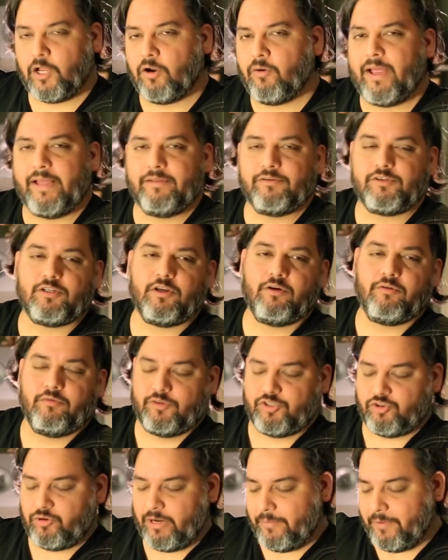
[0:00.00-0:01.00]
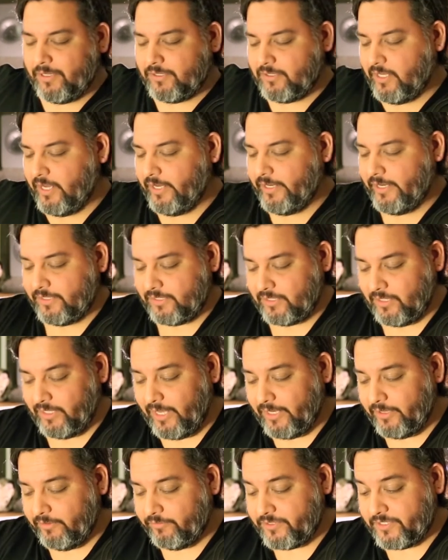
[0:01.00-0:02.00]
All right, so the ceramic slide has a
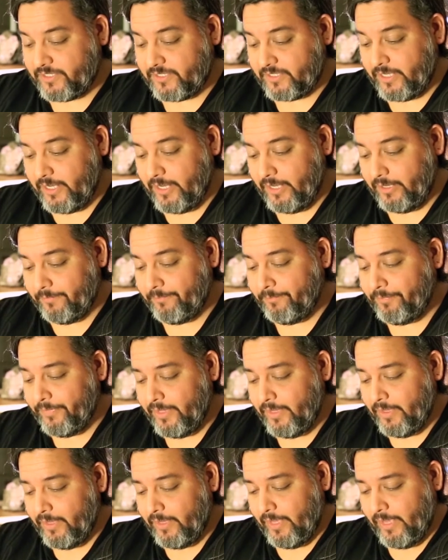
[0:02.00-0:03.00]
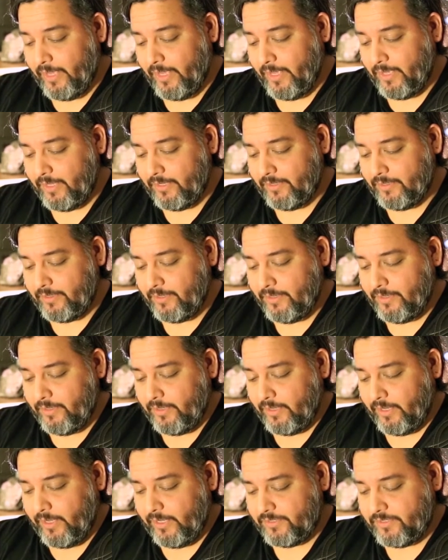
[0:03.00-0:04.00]
lot of sustain, and
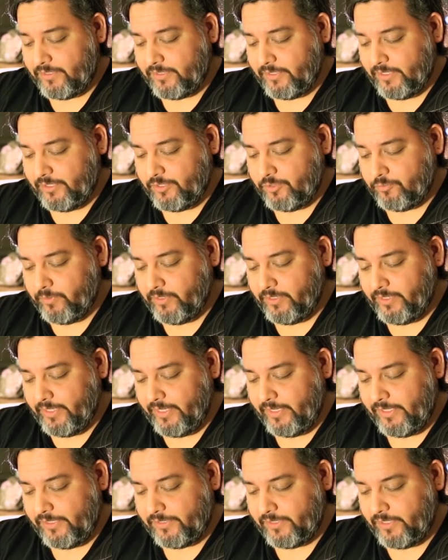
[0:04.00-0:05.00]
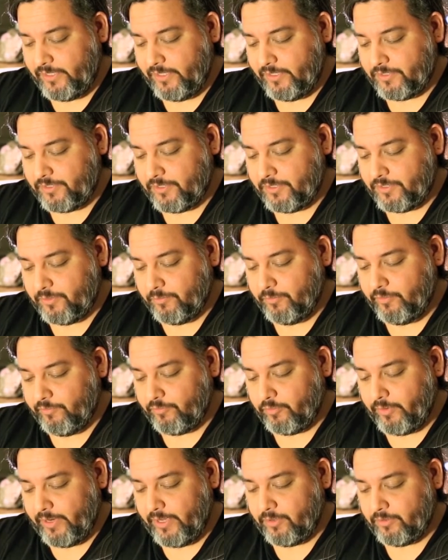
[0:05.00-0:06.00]
it's really easy to
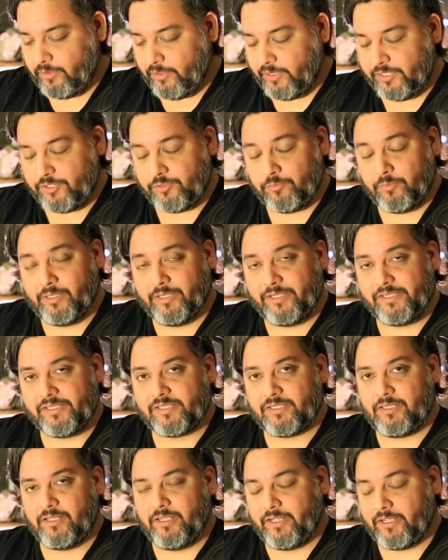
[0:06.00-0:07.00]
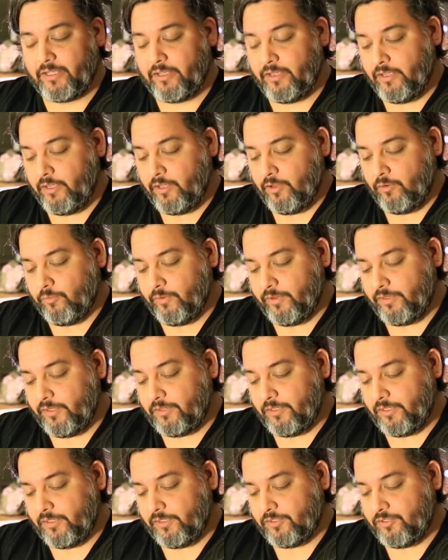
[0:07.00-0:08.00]
move around on. It's really slick. One of
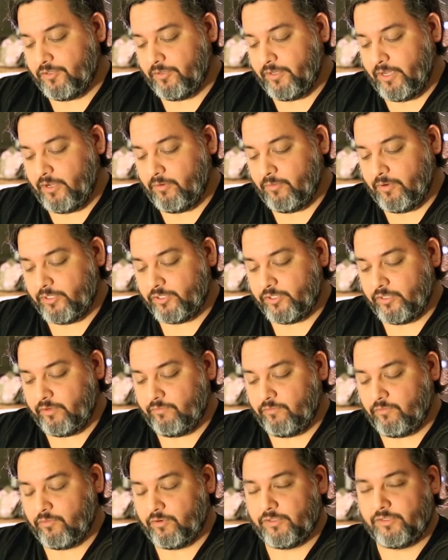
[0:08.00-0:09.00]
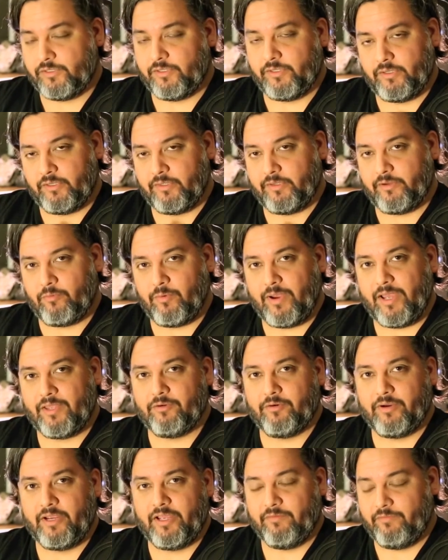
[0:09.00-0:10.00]
the things you gotta watch out for is that they're
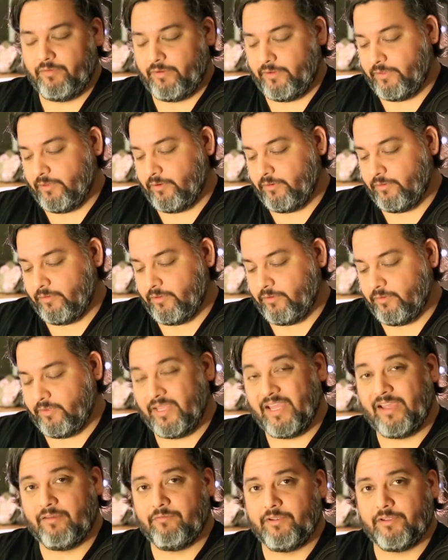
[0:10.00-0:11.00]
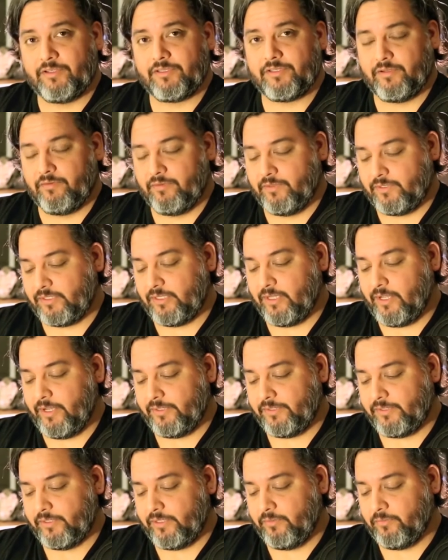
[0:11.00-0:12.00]
rather heavy. They're the heaviest of the
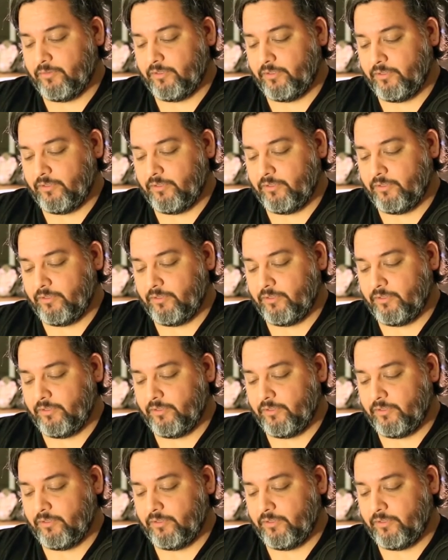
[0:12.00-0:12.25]
slides that I'm